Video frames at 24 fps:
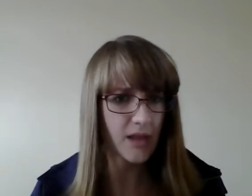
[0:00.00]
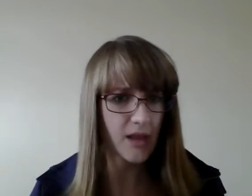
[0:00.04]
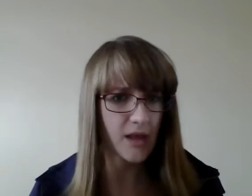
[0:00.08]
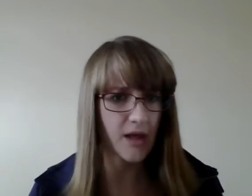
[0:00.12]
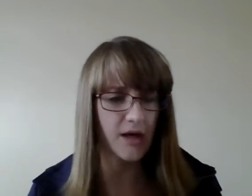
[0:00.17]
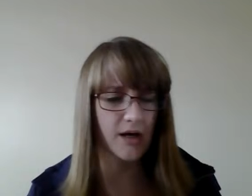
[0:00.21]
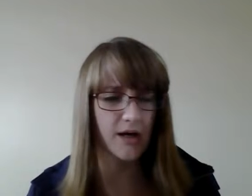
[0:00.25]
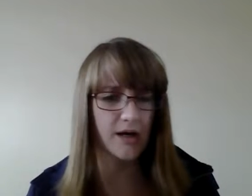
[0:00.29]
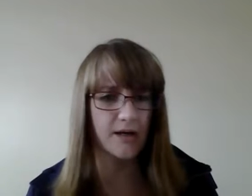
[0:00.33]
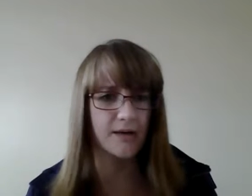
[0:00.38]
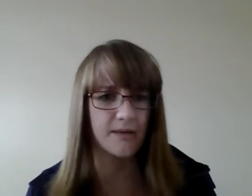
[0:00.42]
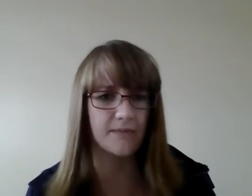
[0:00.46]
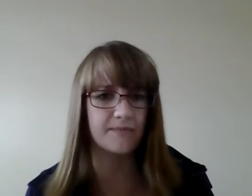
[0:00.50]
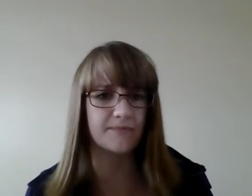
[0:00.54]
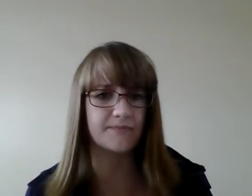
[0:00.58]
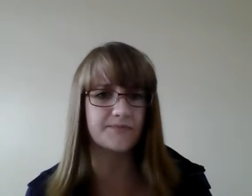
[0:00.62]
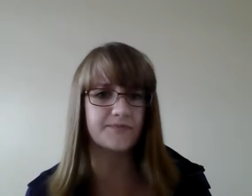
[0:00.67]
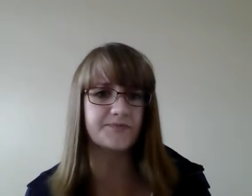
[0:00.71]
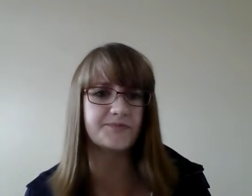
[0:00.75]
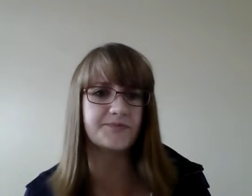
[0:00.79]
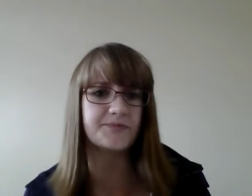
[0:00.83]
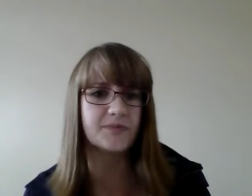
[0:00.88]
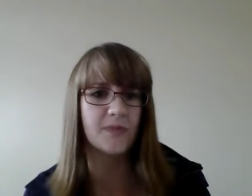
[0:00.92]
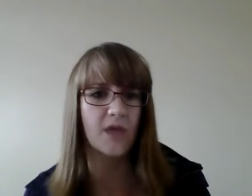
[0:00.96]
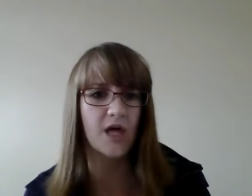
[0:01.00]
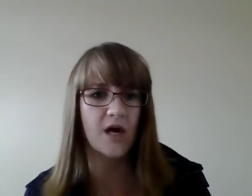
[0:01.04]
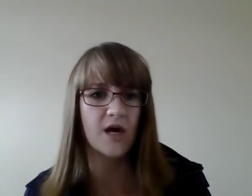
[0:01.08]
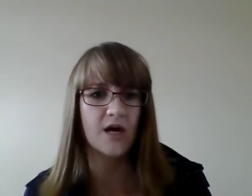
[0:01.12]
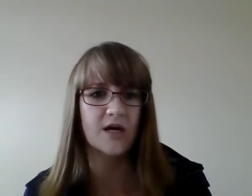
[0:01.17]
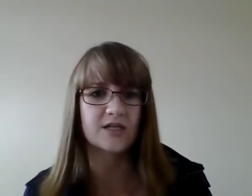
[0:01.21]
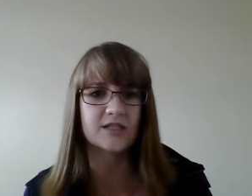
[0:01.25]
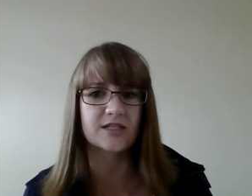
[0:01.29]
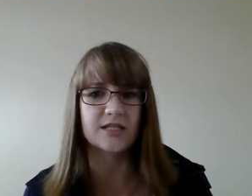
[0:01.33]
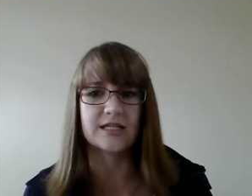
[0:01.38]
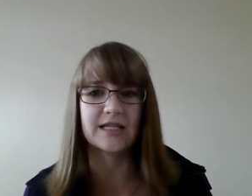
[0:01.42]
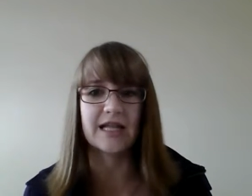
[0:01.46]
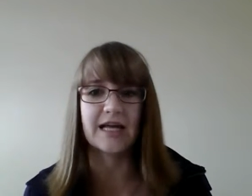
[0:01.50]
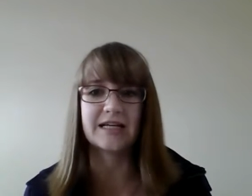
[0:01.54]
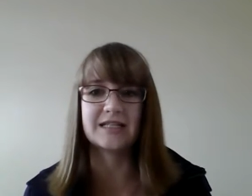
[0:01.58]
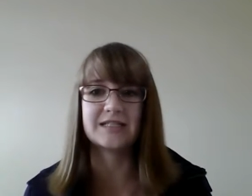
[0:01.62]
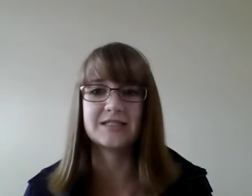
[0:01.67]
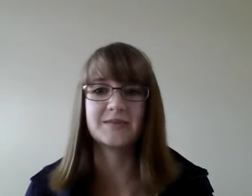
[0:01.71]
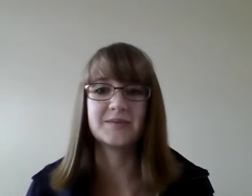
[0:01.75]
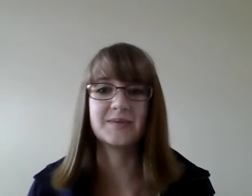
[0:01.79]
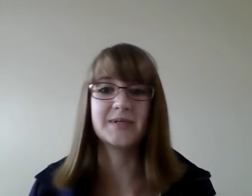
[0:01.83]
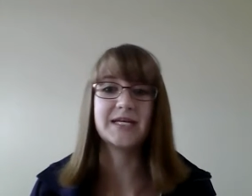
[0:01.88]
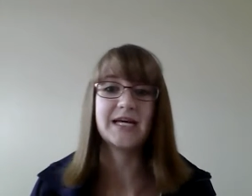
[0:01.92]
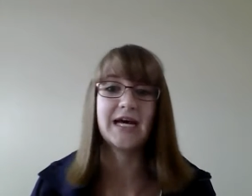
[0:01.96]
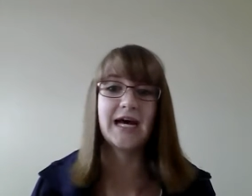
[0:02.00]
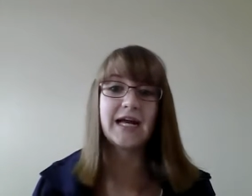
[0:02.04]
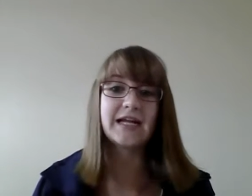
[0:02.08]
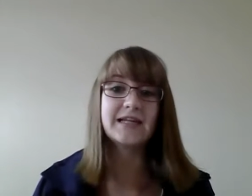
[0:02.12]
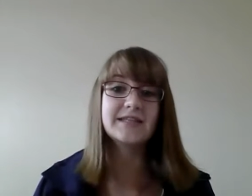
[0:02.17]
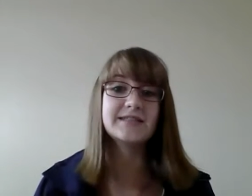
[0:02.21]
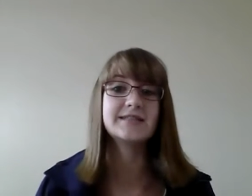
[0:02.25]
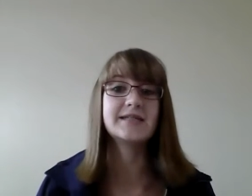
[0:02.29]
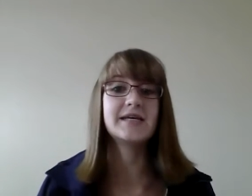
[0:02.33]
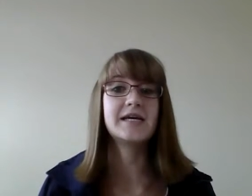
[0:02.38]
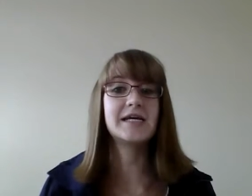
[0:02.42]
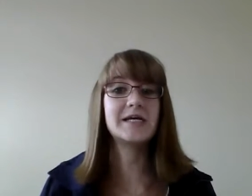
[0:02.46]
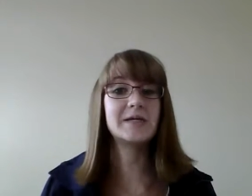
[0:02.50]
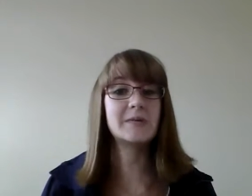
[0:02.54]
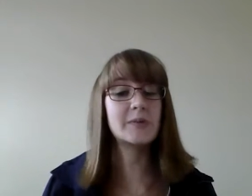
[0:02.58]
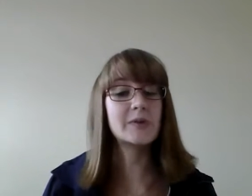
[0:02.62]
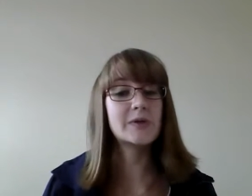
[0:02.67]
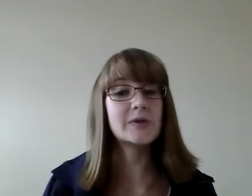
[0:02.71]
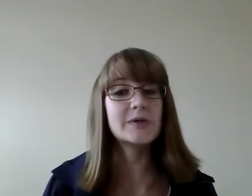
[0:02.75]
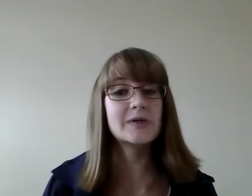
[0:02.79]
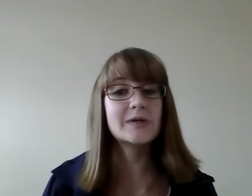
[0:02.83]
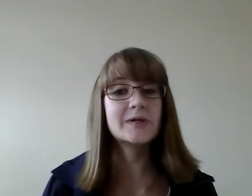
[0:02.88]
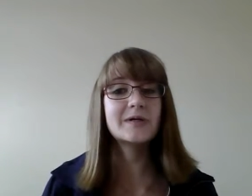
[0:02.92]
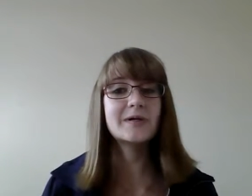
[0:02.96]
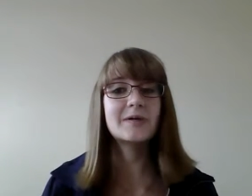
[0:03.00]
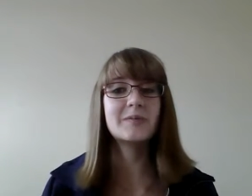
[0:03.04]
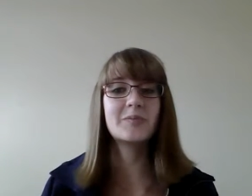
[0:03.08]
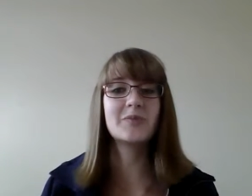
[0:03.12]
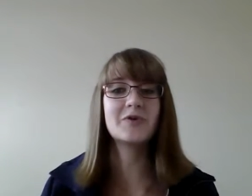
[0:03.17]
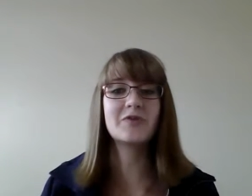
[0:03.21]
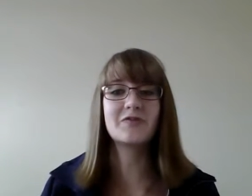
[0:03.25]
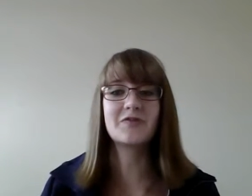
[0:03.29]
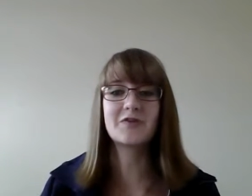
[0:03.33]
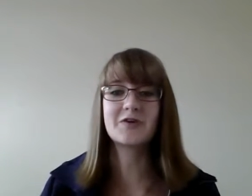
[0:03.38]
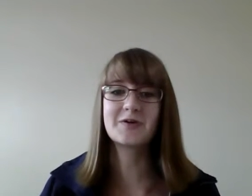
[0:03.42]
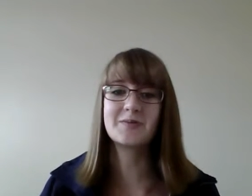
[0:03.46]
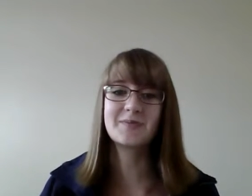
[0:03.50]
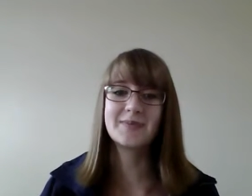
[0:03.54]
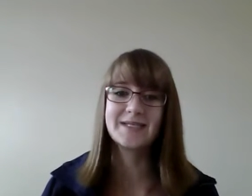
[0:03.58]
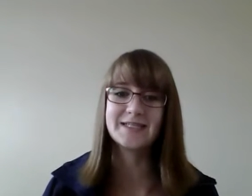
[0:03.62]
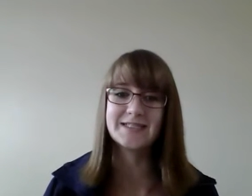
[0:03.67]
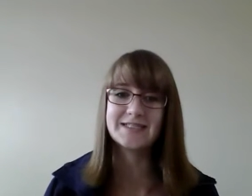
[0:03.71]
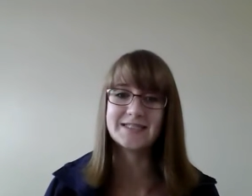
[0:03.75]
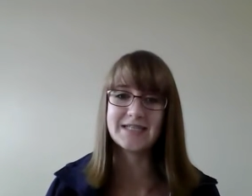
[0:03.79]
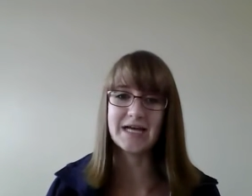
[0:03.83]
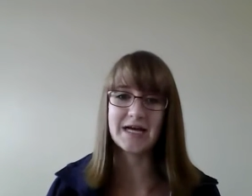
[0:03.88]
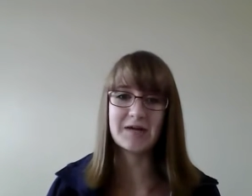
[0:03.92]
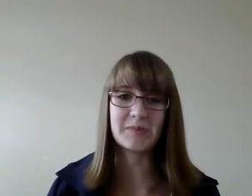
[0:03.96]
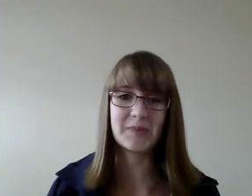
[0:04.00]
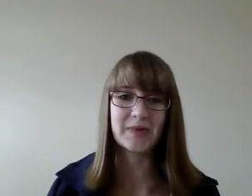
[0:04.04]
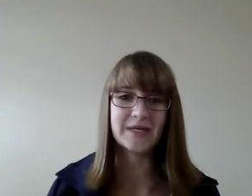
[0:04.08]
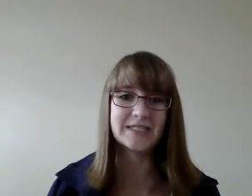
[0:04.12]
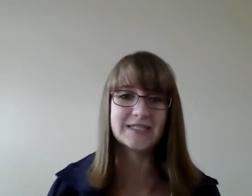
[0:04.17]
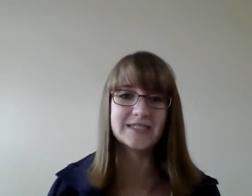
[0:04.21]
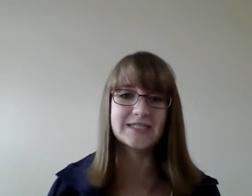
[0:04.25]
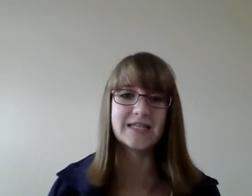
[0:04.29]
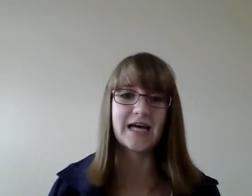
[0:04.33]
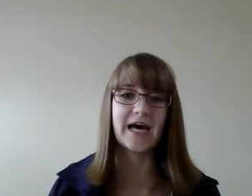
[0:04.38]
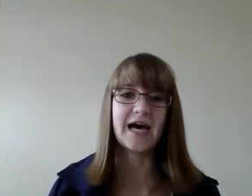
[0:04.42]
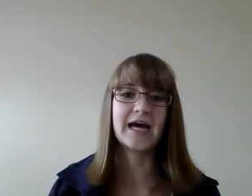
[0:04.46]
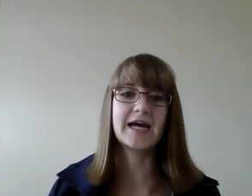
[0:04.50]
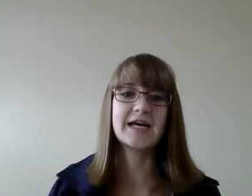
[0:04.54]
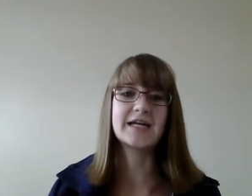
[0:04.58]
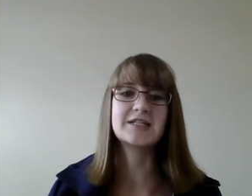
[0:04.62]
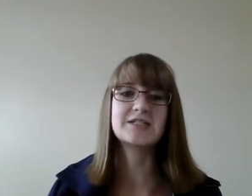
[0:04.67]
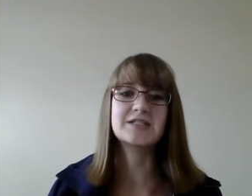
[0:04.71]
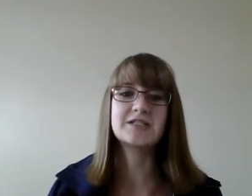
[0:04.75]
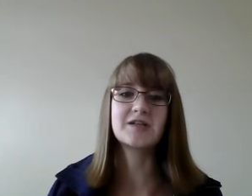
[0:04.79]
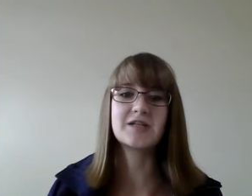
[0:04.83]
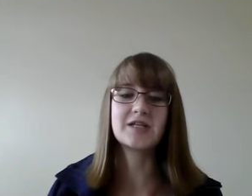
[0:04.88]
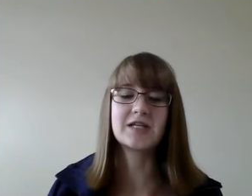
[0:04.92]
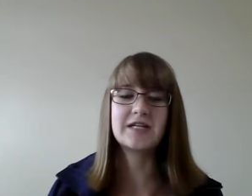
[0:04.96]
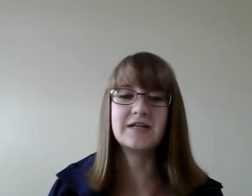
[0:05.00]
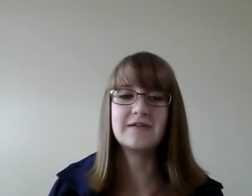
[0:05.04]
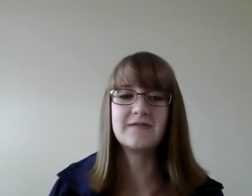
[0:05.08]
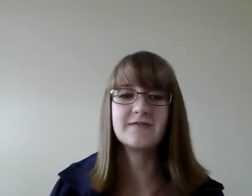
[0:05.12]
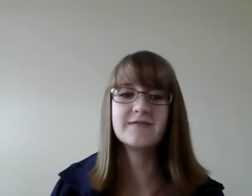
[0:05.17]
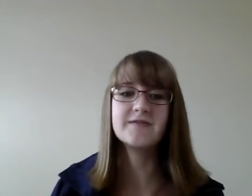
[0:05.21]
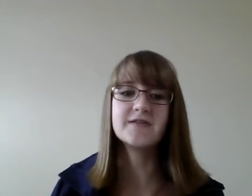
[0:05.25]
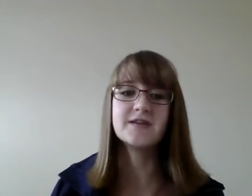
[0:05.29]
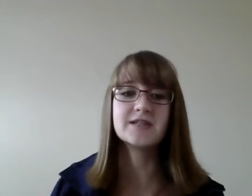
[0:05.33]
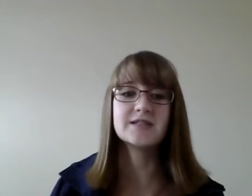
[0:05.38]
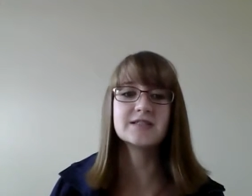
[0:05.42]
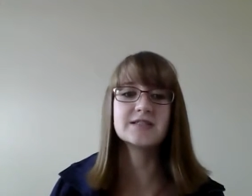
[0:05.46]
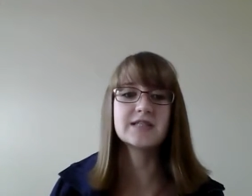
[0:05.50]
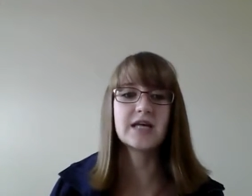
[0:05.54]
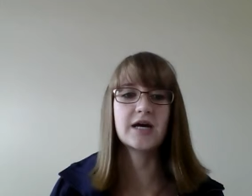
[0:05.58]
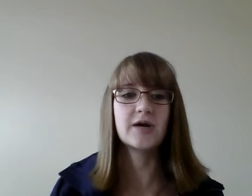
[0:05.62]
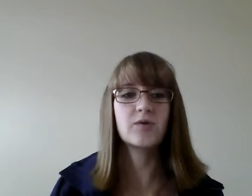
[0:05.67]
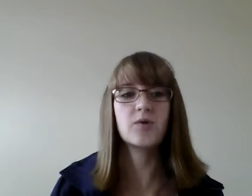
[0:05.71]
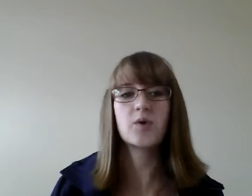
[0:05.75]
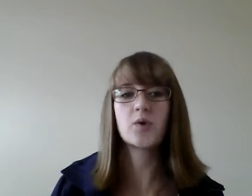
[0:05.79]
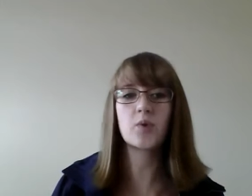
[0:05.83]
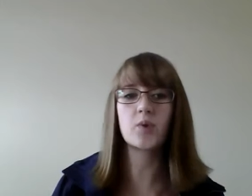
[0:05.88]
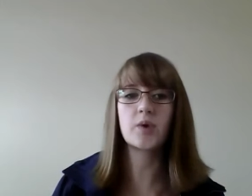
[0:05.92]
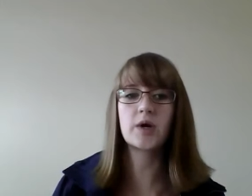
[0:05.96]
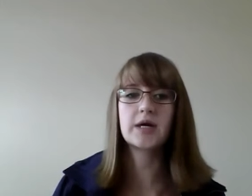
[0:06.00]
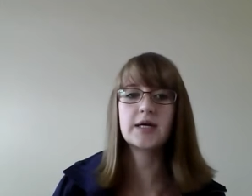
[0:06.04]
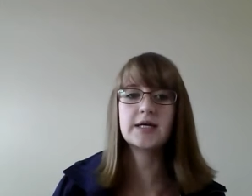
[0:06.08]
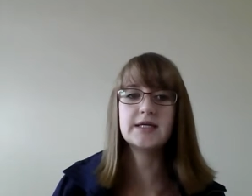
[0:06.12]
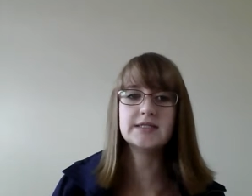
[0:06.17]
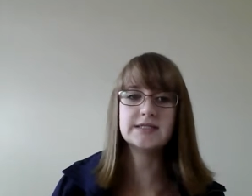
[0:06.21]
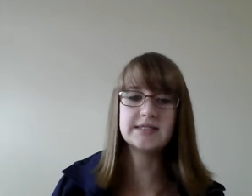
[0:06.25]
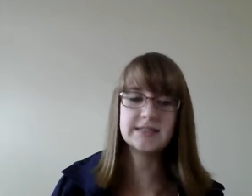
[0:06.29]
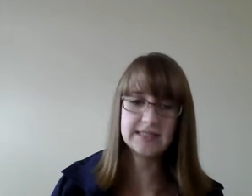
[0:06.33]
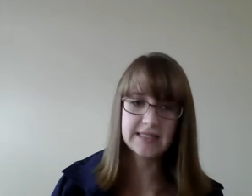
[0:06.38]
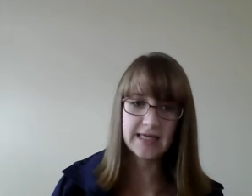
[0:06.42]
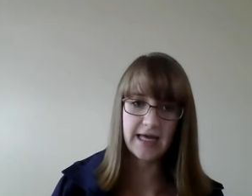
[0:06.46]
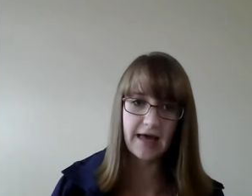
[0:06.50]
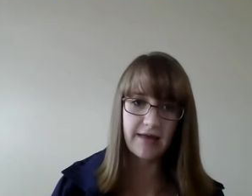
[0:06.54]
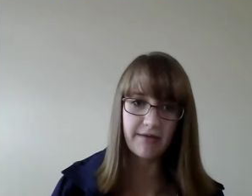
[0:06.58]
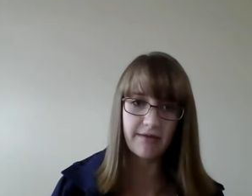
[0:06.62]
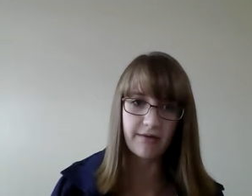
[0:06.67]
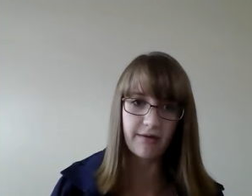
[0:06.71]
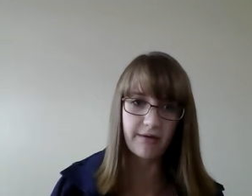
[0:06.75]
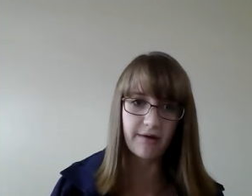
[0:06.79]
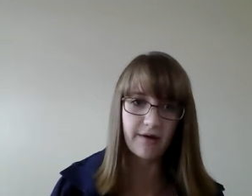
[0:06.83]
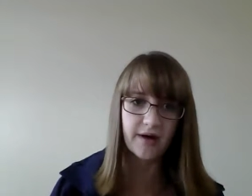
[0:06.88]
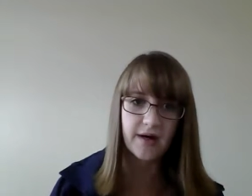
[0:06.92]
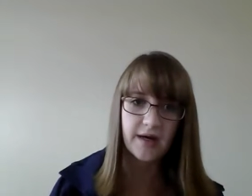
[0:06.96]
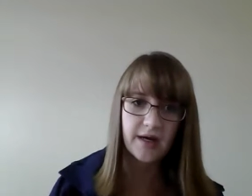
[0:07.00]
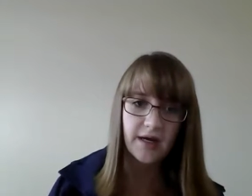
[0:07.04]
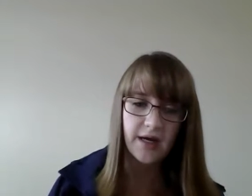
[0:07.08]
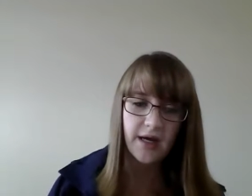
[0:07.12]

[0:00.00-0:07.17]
I'd like to be at a table, preferably side by side, so that it feels like we're working together,